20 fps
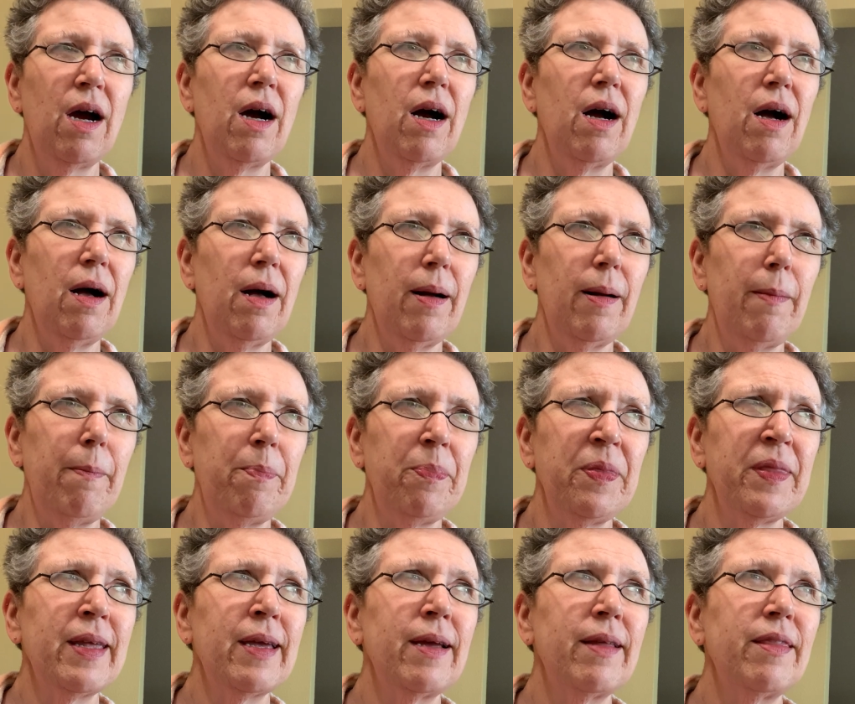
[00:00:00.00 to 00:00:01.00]

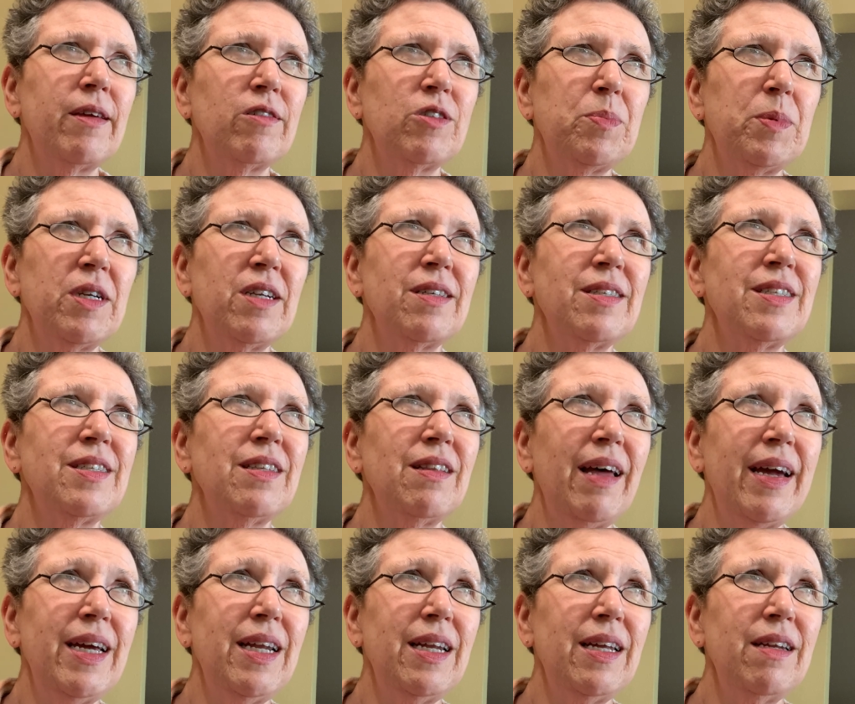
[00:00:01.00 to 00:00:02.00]
there's been a
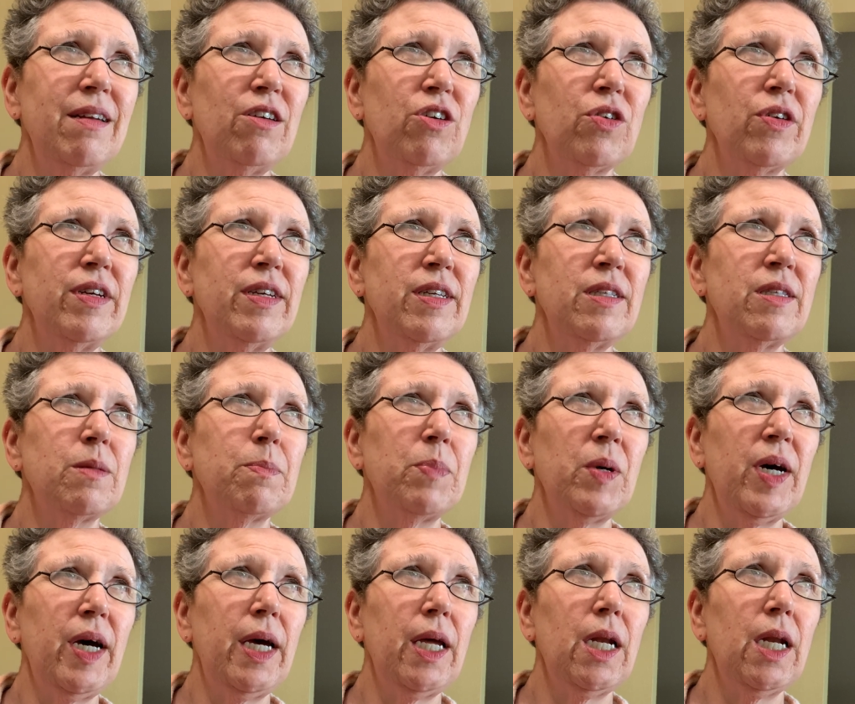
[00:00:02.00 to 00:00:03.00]
slight increase,
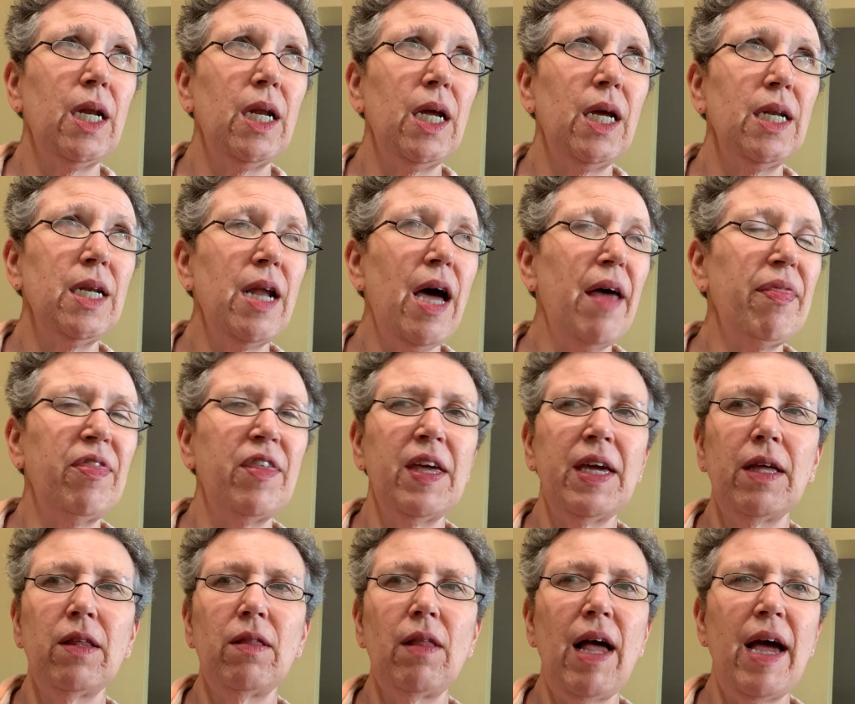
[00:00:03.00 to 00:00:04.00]
but
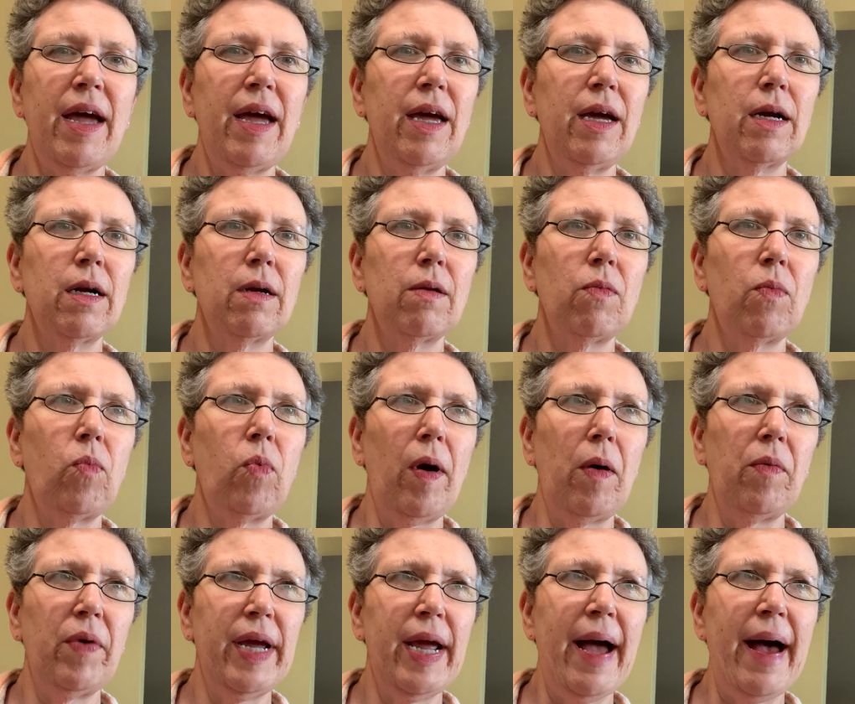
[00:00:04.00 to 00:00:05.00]
nothing like what
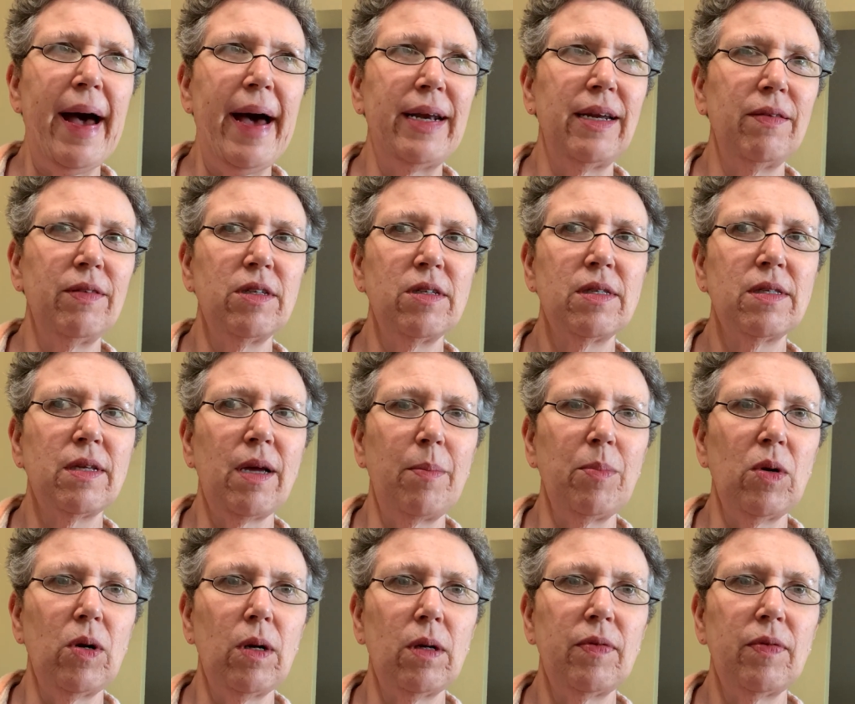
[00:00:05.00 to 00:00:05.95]
we had in the summer.